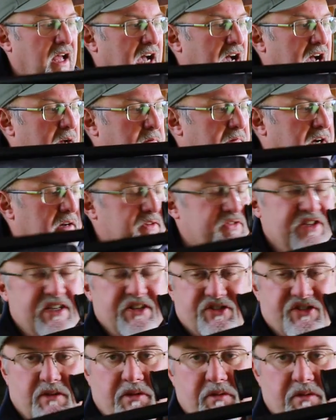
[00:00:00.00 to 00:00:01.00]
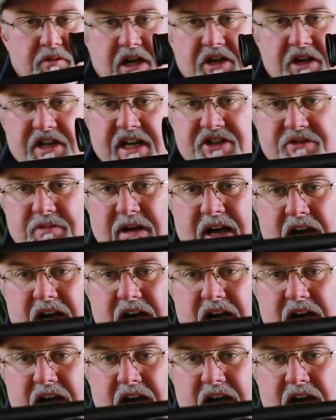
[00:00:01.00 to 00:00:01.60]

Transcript: I've seen some of them go down to about